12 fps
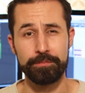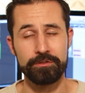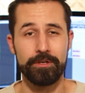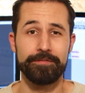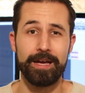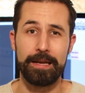So
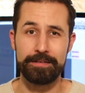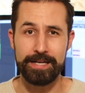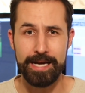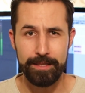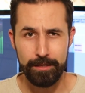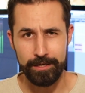I've got
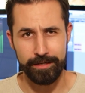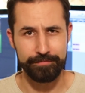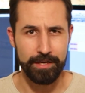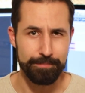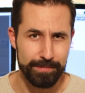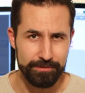dialogue, I've
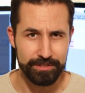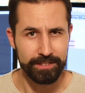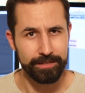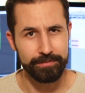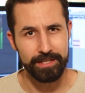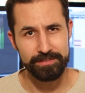got music,
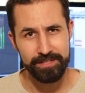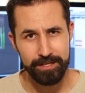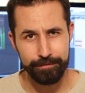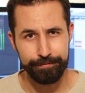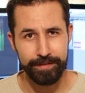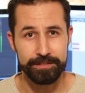I've got sound
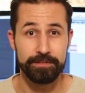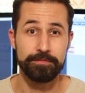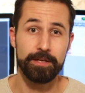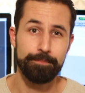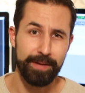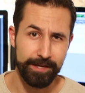effects, I've
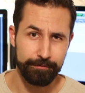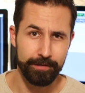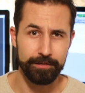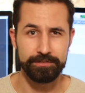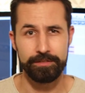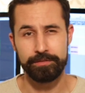got
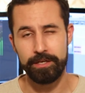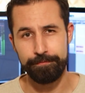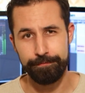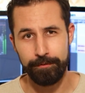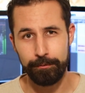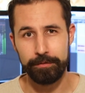backgrounds, I've got
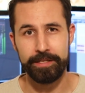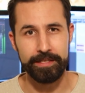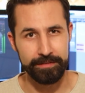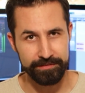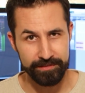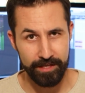Foley,
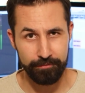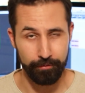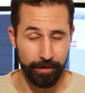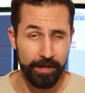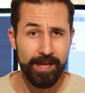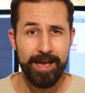etc.